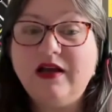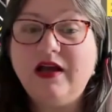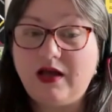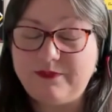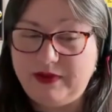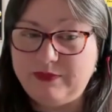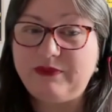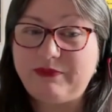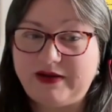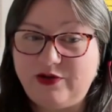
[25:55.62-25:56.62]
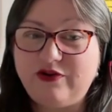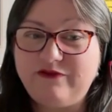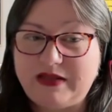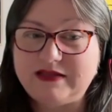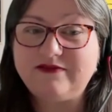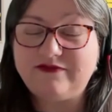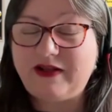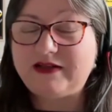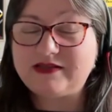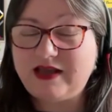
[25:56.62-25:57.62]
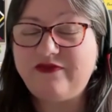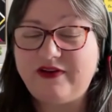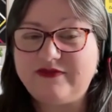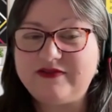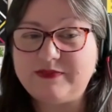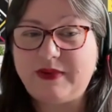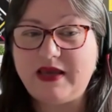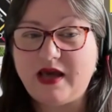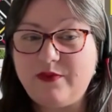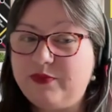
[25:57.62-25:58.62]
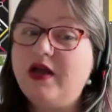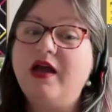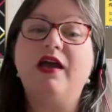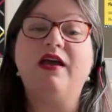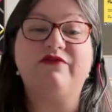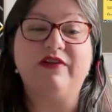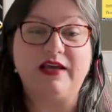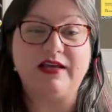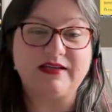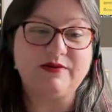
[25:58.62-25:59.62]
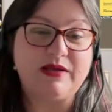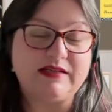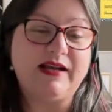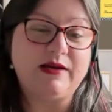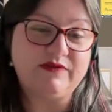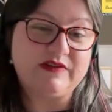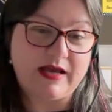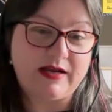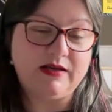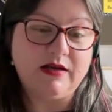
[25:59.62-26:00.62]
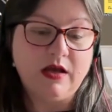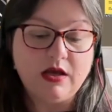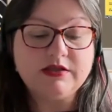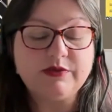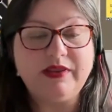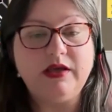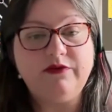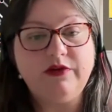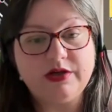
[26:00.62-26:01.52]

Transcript: and people might not have been felt safe enough to speak up, everything is going to be 10 out of 10. So I think if you're going